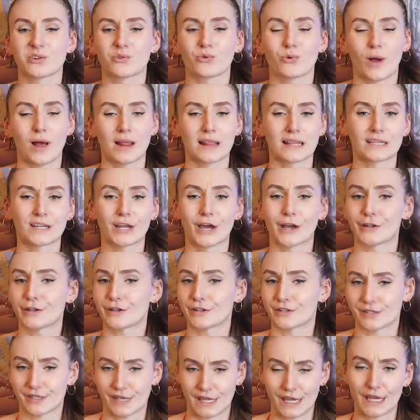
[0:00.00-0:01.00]
crawling on
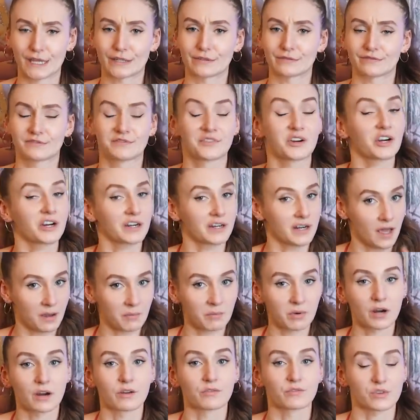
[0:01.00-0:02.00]
your skin for a
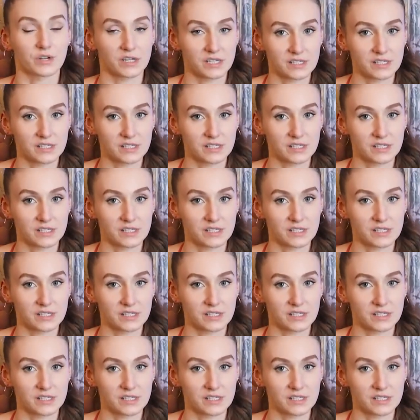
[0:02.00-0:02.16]
number of